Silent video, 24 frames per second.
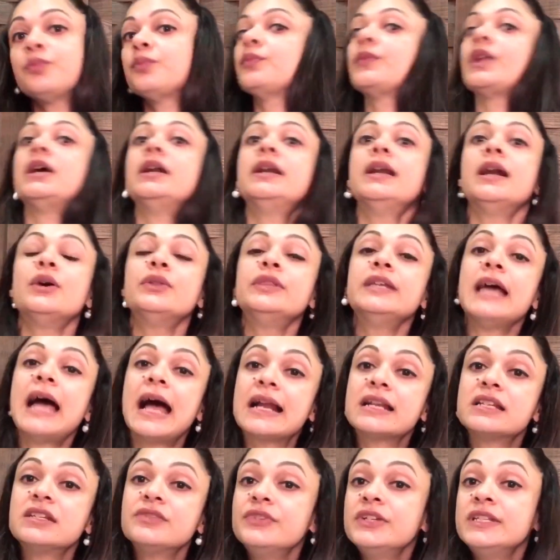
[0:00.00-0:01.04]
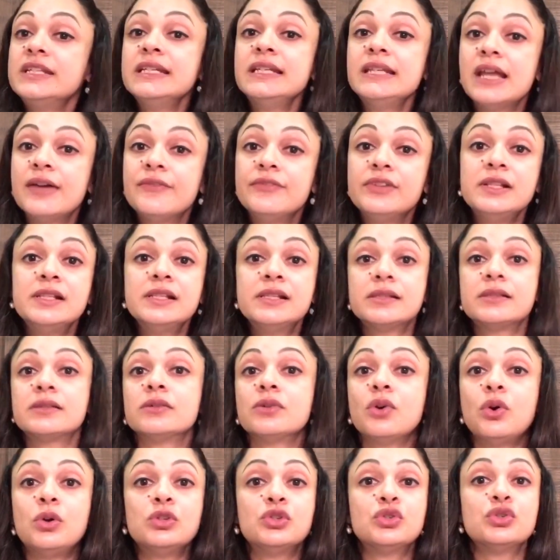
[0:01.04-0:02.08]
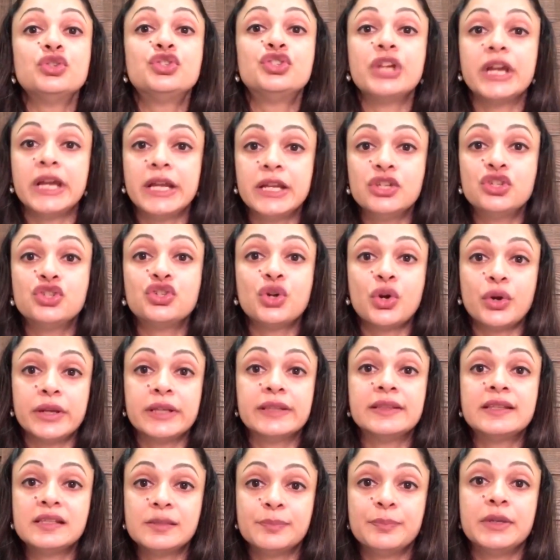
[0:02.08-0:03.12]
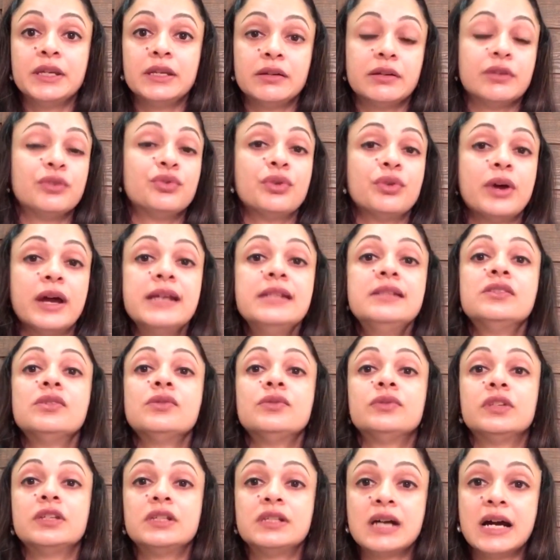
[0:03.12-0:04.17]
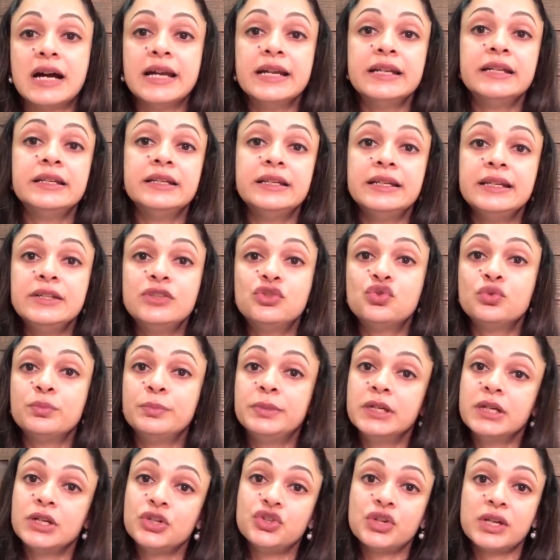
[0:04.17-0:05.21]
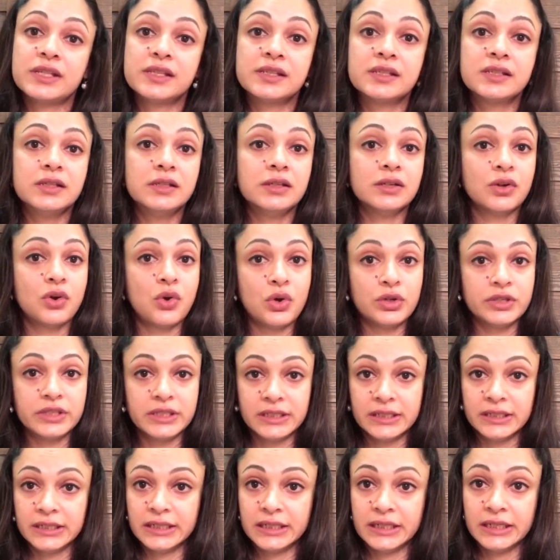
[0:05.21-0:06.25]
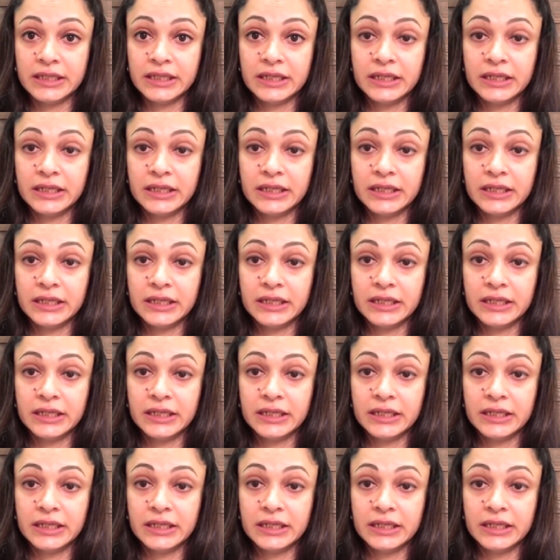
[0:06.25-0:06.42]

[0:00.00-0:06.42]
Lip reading: Now, the activity levels also change during this period, right? So, the diet needs to be adjusted accordingly.